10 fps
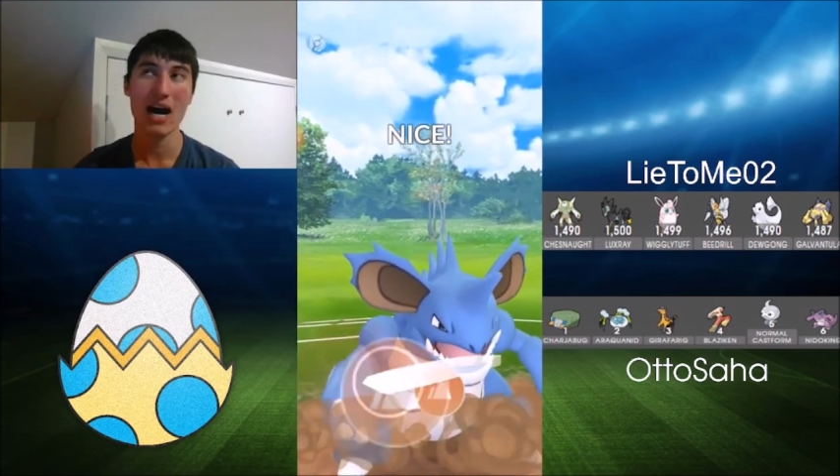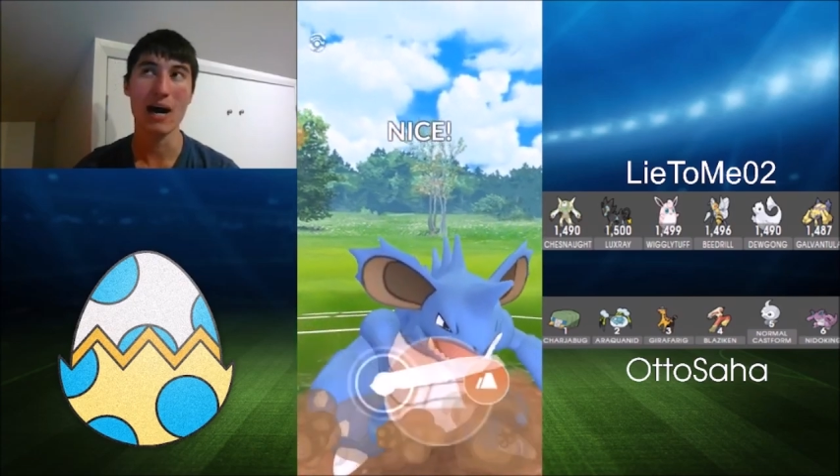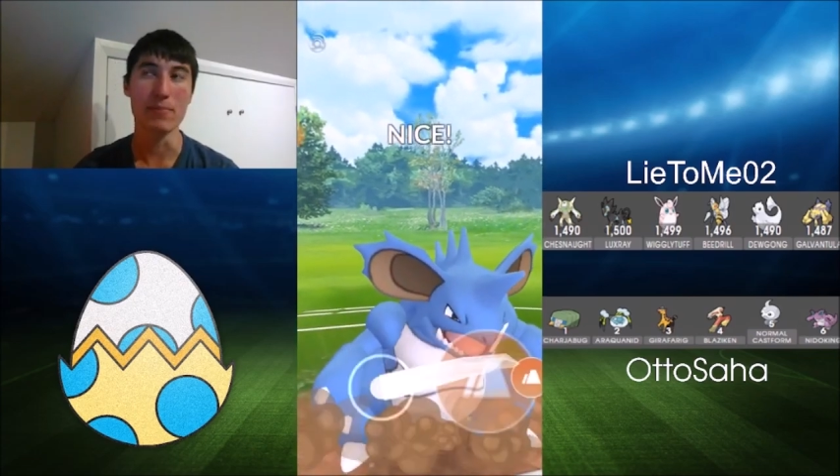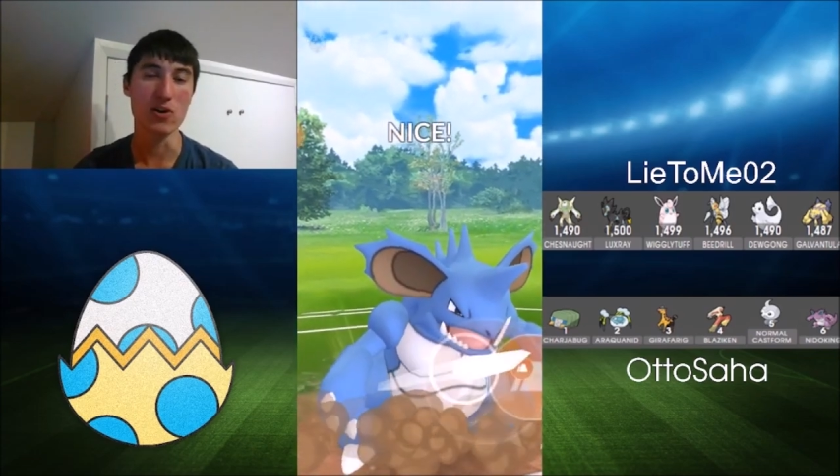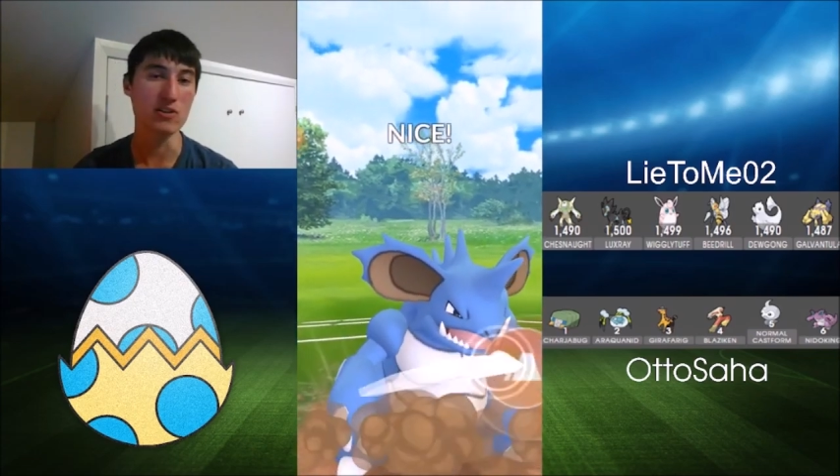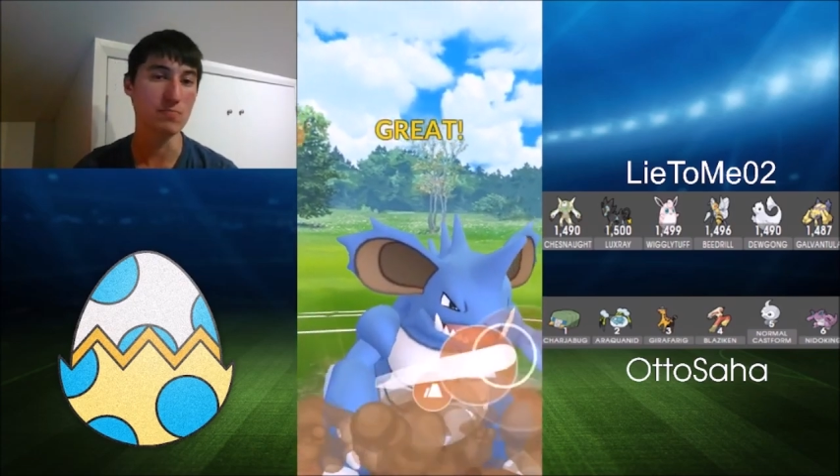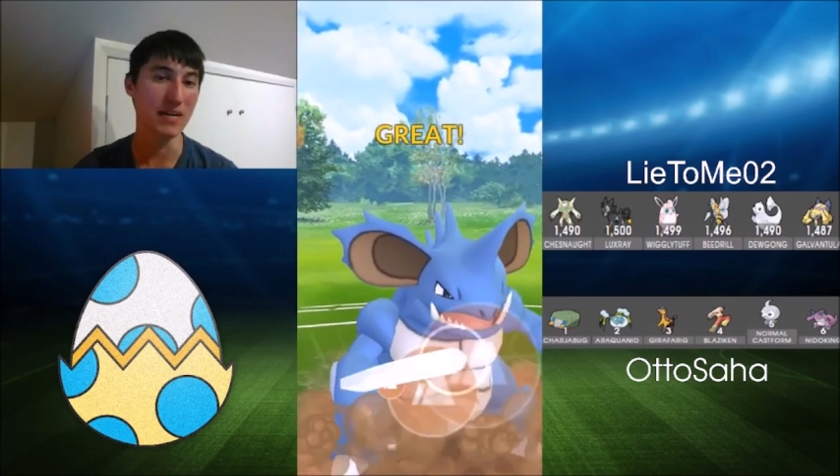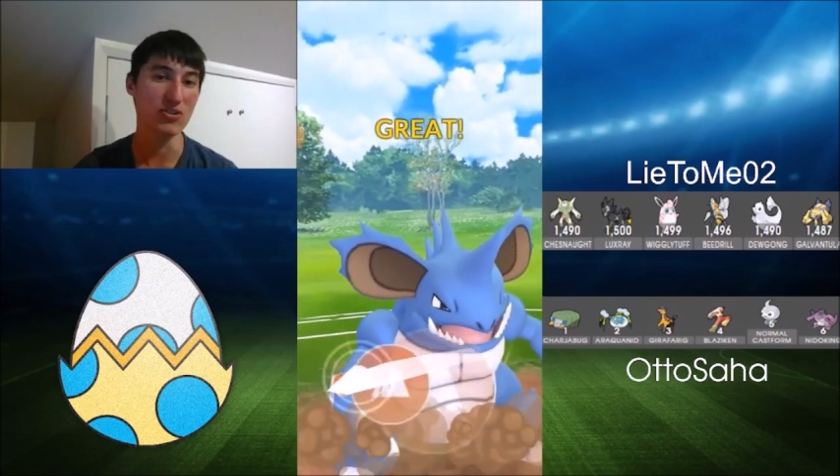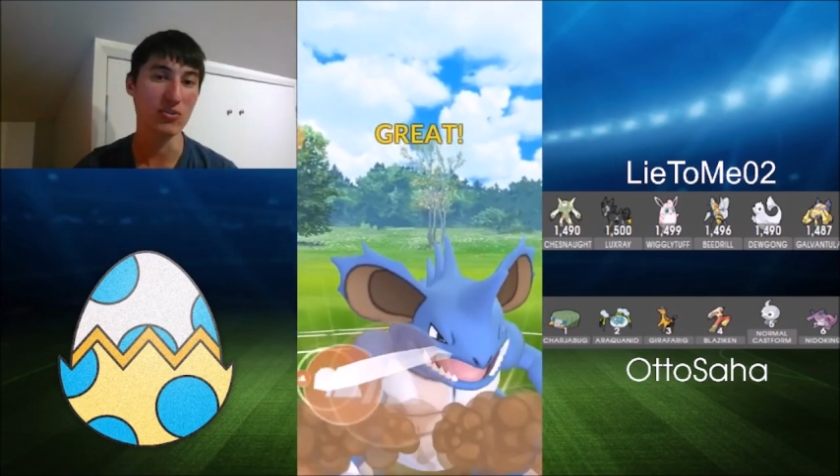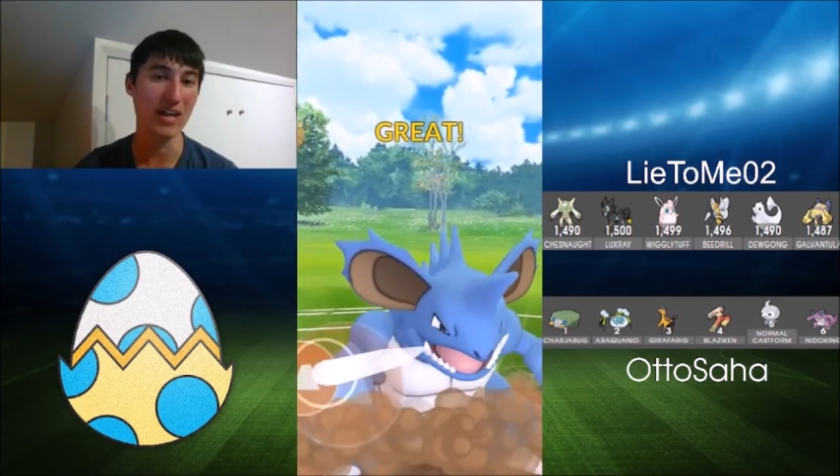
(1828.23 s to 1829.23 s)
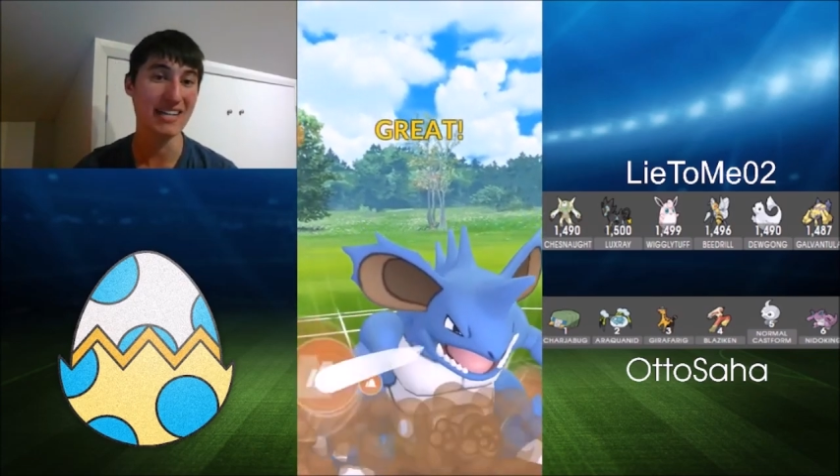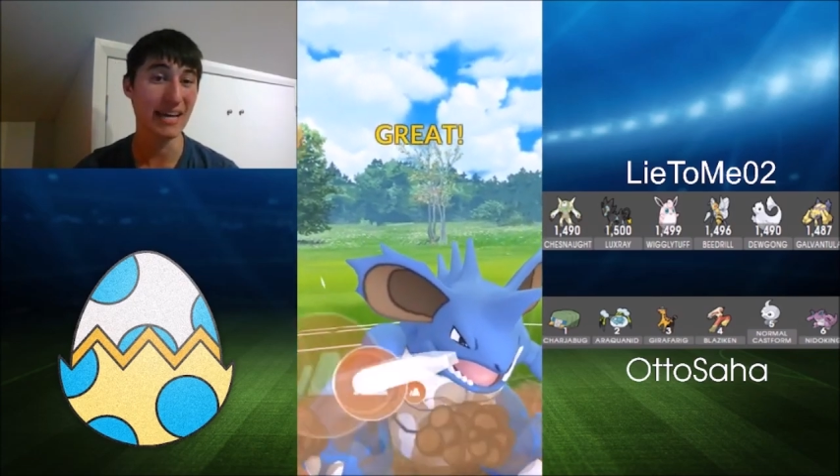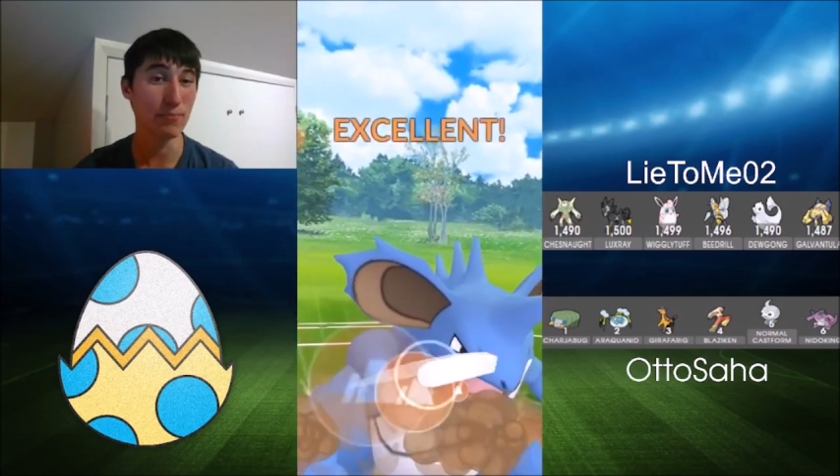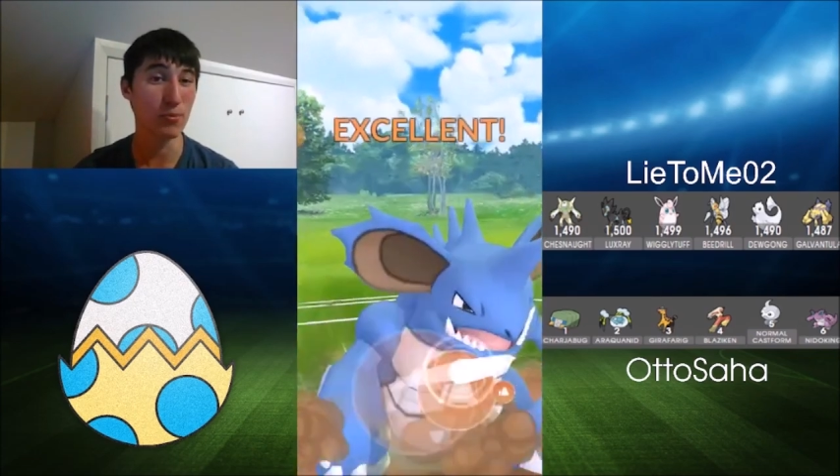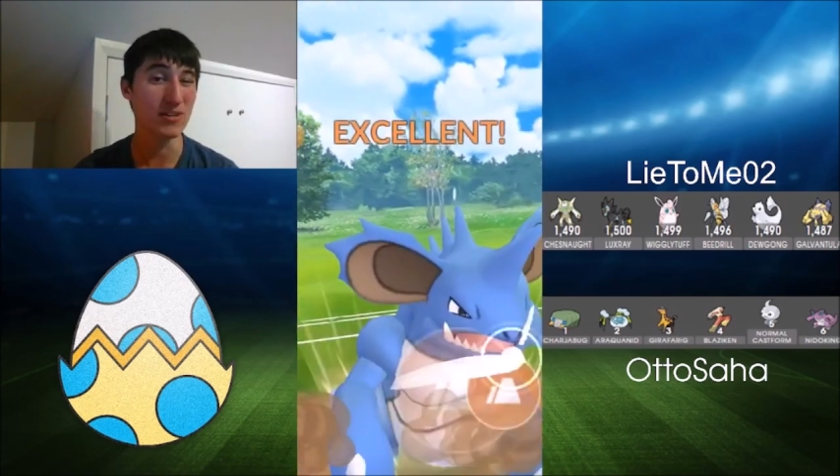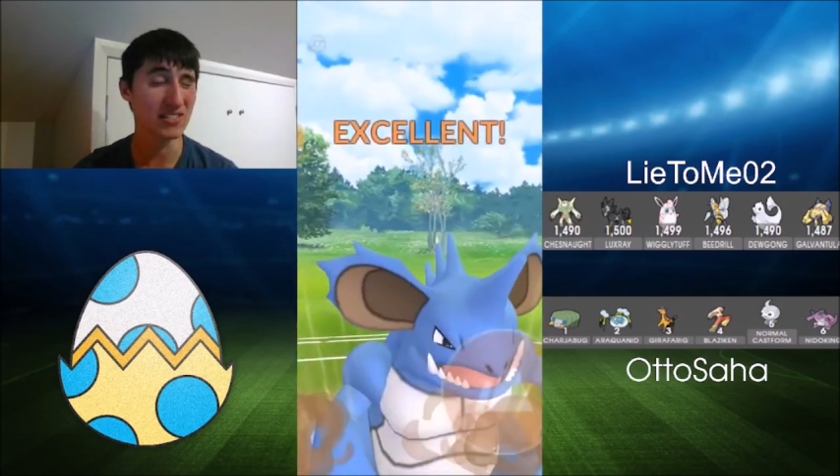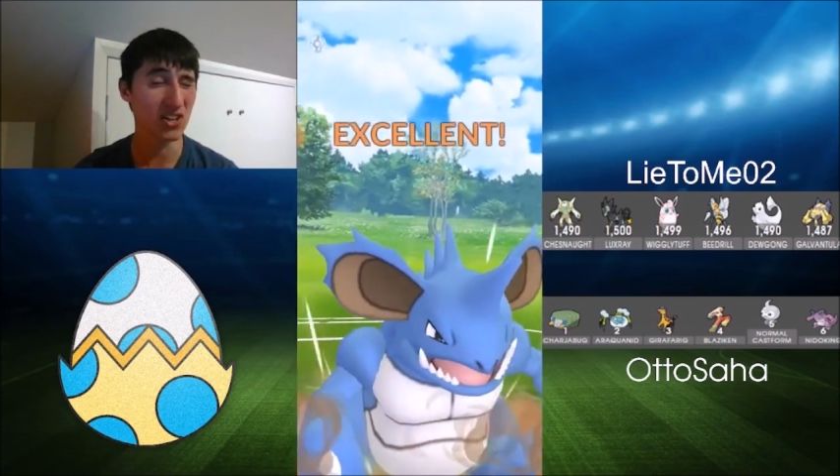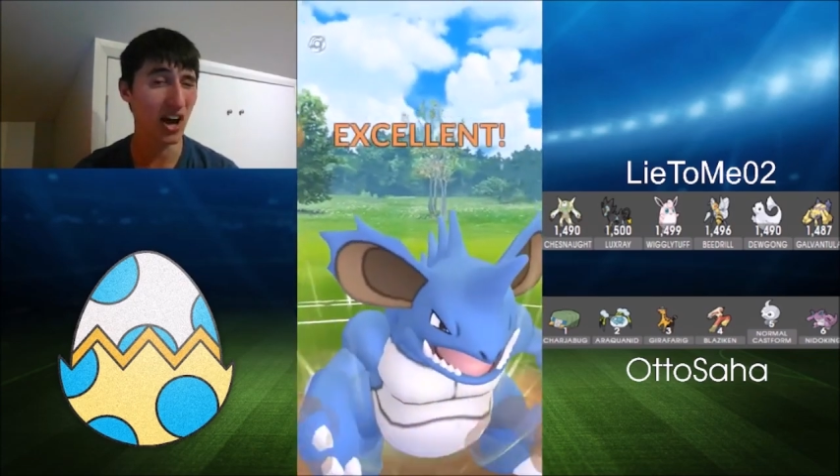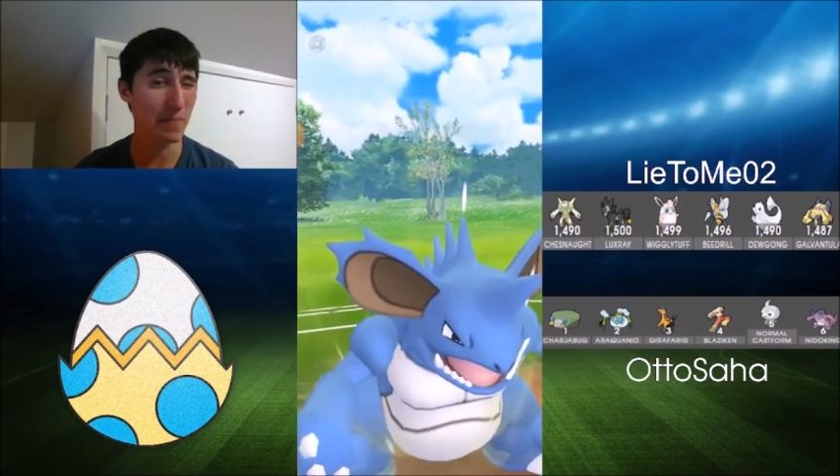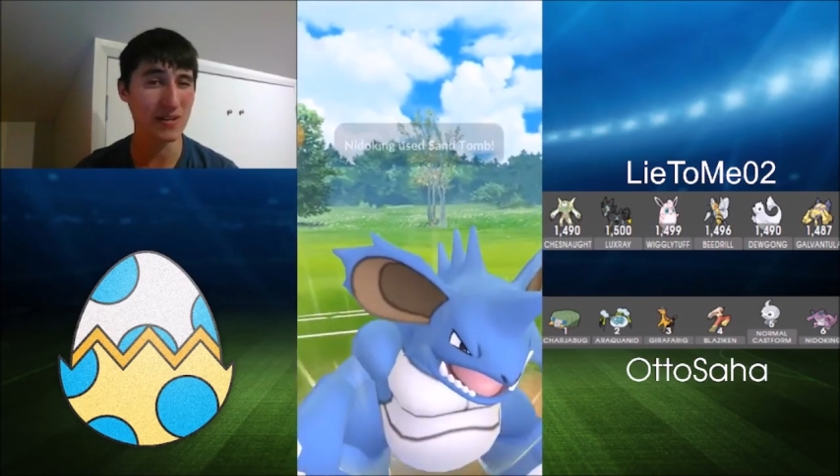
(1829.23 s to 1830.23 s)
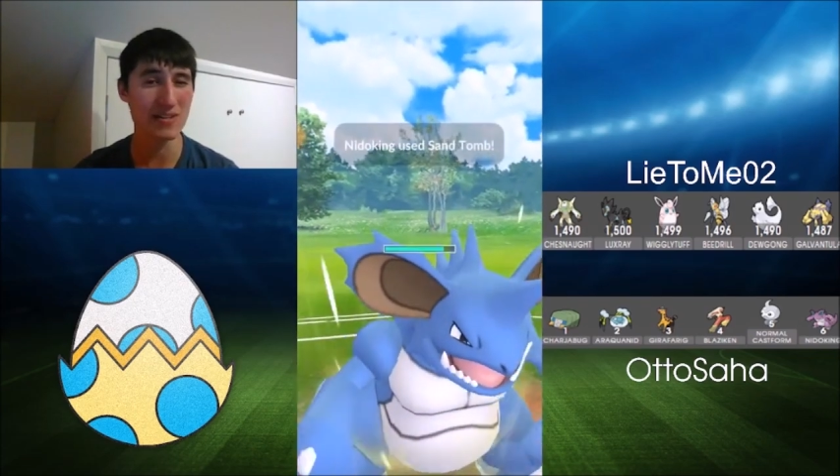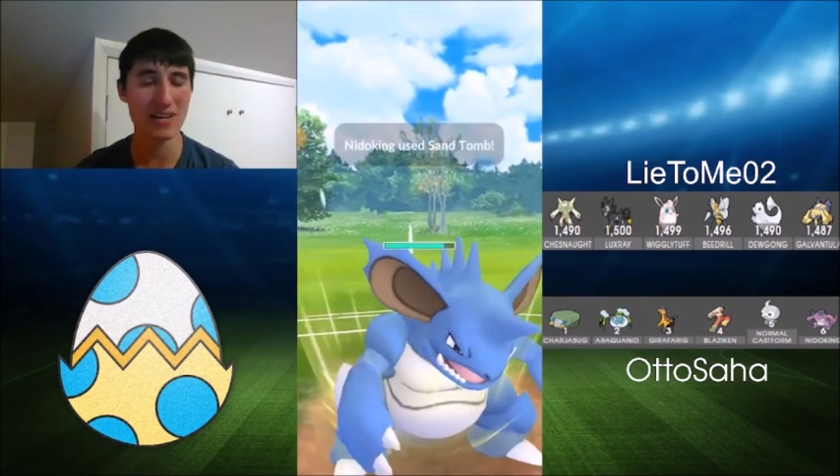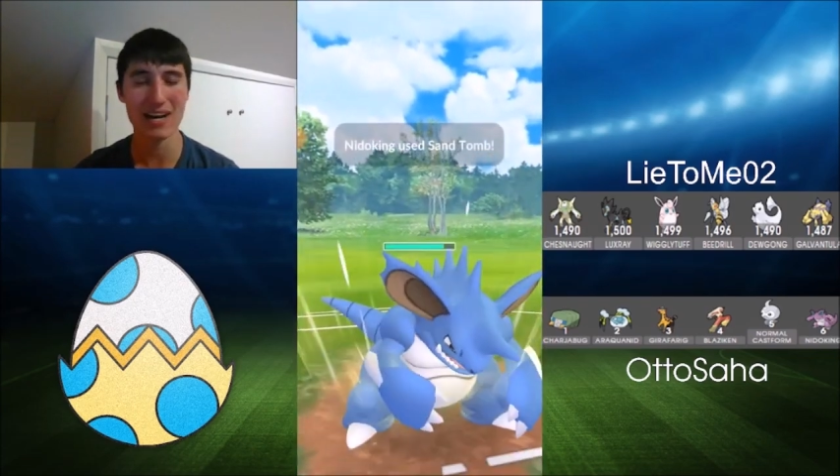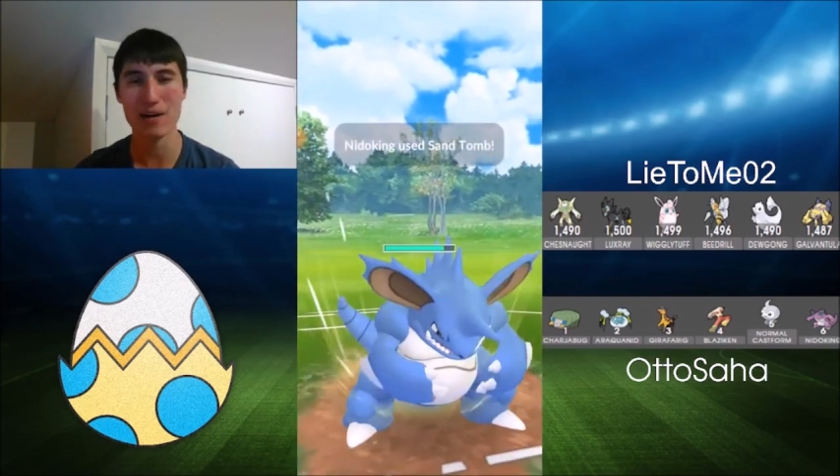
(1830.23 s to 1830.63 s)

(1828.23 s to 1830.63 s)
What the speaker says: because Beedrill has that poison typing,